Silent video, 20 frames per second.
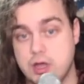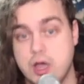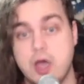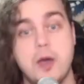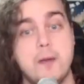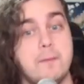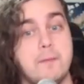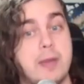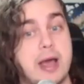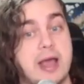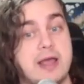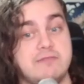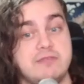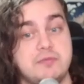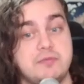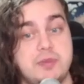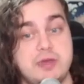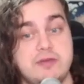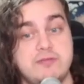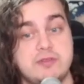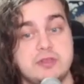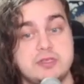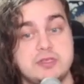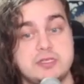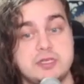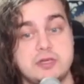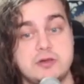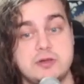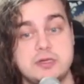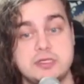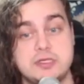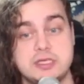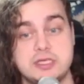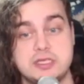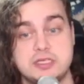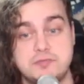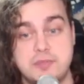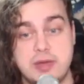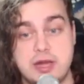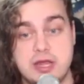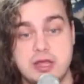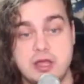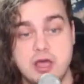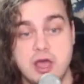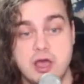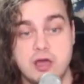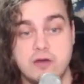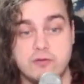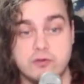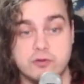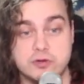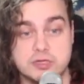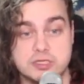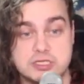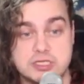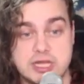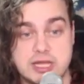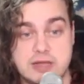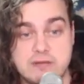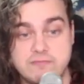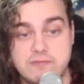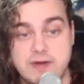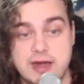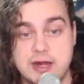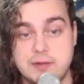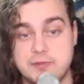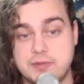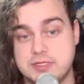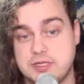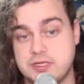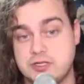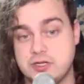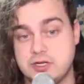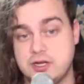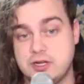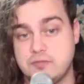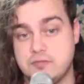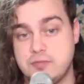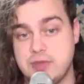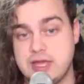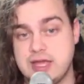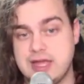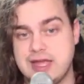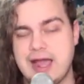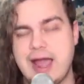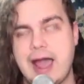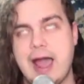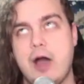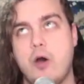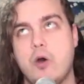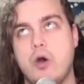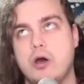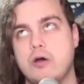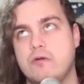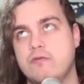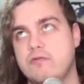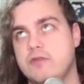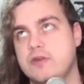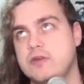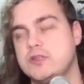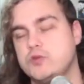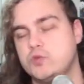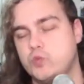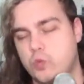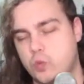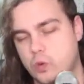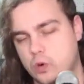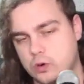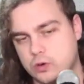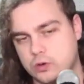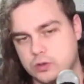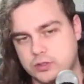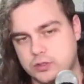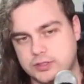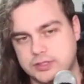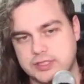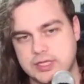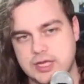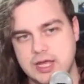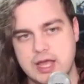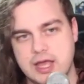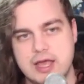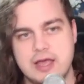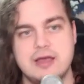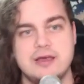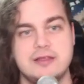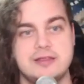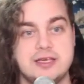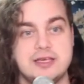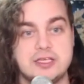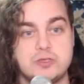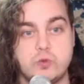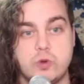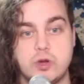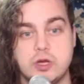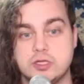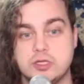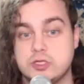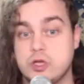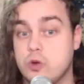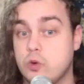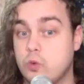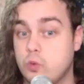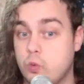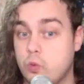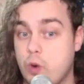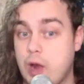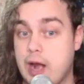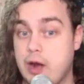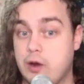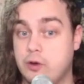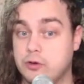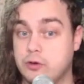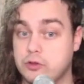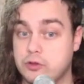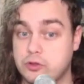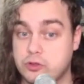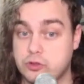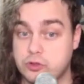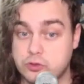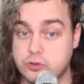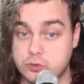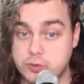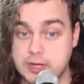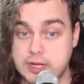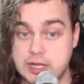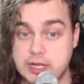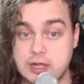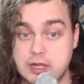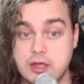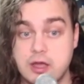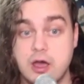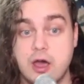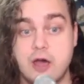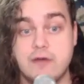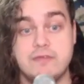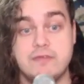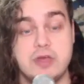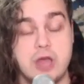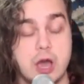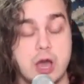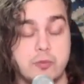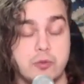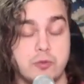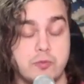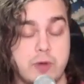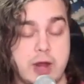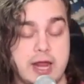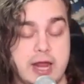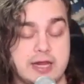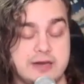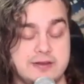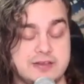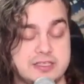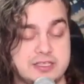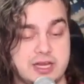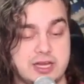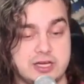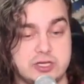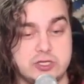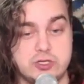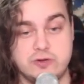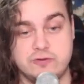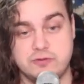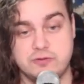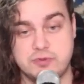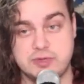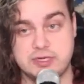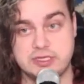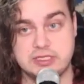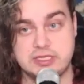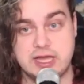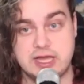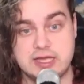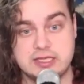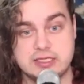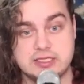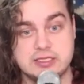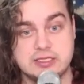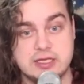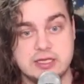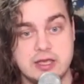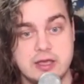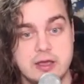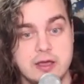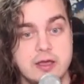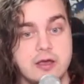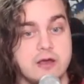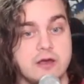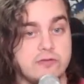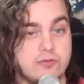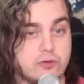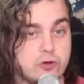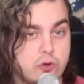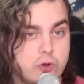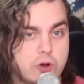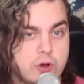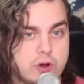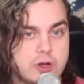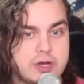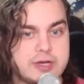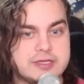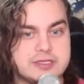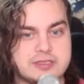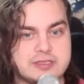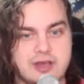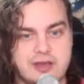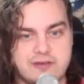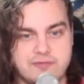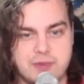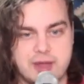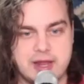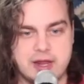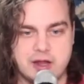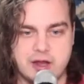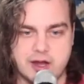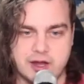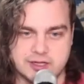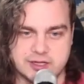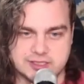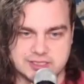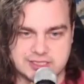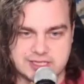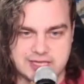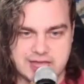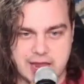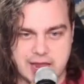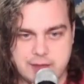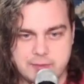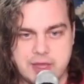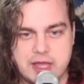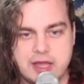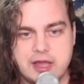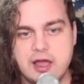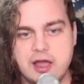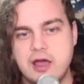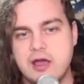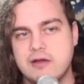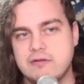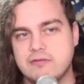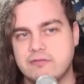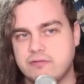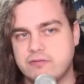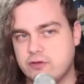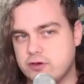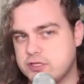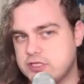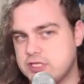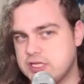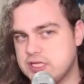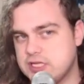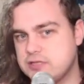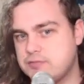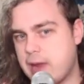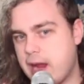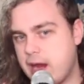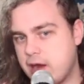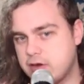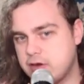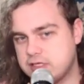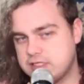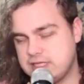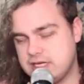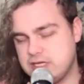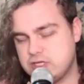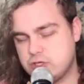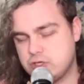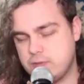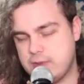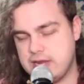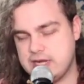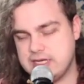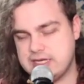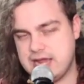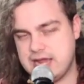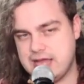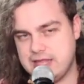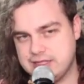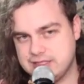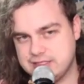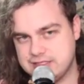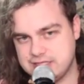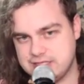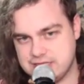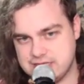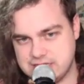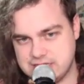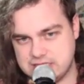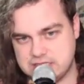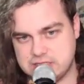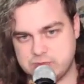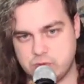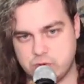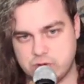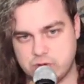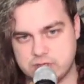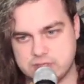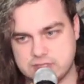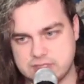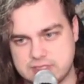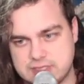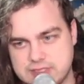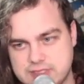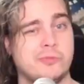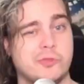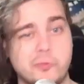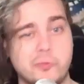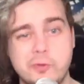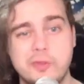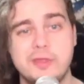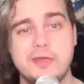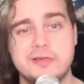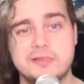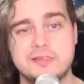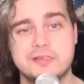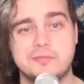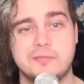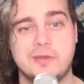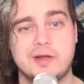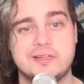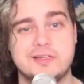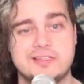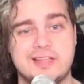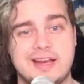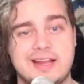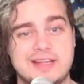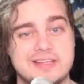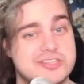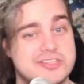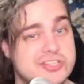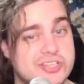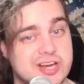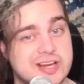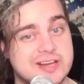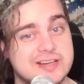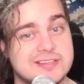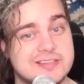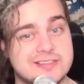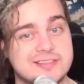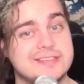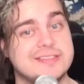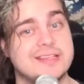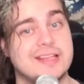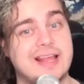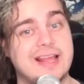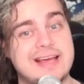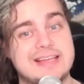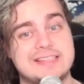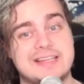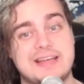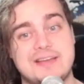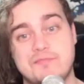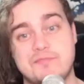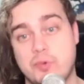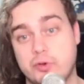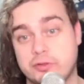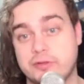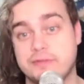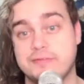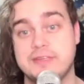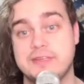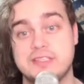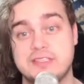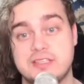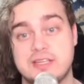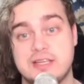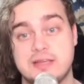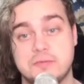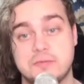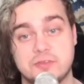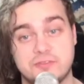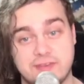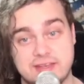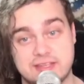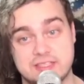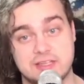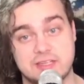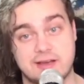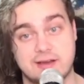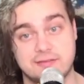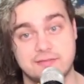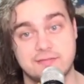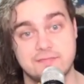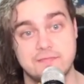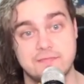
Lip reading: My MVP for this series is Betty for his team fighting positioning being out of this world. This was round 3 of the upper bracket in stage 2 of the PCS. Fukuoka SoftBank Hawks Gaming versus Paris Saint-Germain Talons Esports. There really isn't much that has changed since the last time both of these teams faced off.